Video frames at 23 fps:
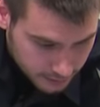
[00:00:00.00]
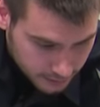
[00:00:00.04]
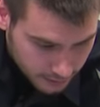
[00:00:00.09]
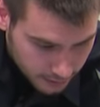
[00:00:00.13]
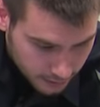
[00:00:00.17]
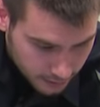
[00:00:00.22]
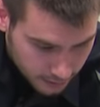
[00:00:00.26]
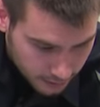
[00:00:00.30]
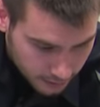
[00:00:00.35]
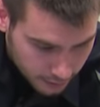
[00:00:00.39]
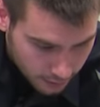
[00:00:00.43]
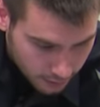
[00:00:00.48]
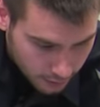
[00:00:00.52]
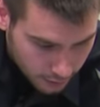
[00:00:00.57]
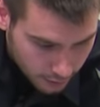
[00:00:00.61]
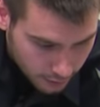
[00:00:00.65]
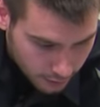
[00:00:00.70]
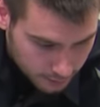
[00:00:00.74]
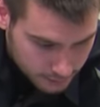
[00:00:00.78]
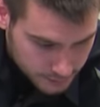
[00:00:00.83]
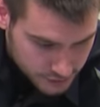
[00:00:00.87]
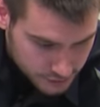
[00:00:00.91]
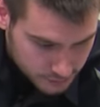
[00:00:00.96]

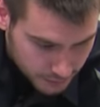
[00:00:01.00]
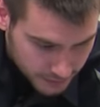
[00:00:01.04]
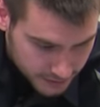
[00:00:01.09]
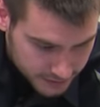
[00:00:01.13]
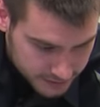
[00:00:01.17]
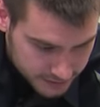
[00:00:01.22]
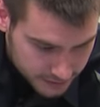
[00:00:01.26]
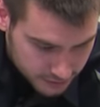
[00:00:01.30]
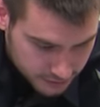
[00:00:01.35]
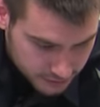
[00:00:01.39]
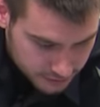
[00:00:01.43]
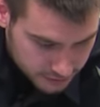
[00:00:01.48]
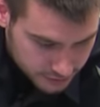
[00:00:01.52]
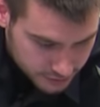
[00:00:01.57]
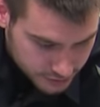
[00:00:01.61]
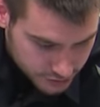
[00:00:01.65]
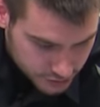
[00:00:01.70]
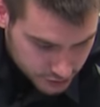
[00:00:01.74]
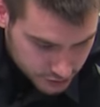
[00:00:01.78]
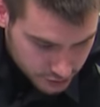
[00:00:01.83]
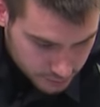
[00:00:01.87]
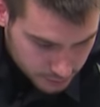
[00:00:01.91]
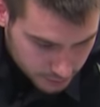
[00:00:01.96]
Um, spikes are
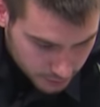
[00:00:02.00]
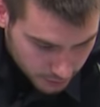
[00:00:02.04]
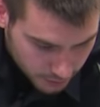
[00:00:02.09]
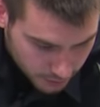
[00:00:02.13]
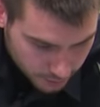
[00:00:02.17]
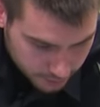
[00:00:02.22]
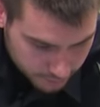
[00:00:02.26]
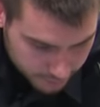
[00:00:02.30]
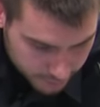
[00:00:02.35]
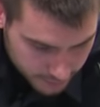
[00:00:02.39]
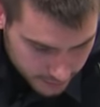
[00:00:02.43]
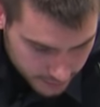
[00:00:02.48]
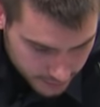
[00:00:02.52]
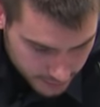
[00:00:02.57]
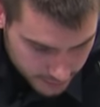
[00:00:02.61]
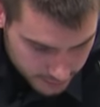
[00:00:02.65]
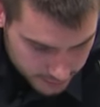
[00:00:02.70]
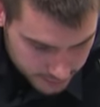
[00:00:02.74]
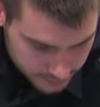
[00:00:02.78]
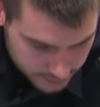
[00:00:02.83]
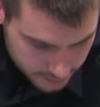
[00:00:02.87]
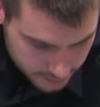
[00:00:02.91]
glitches, perfect.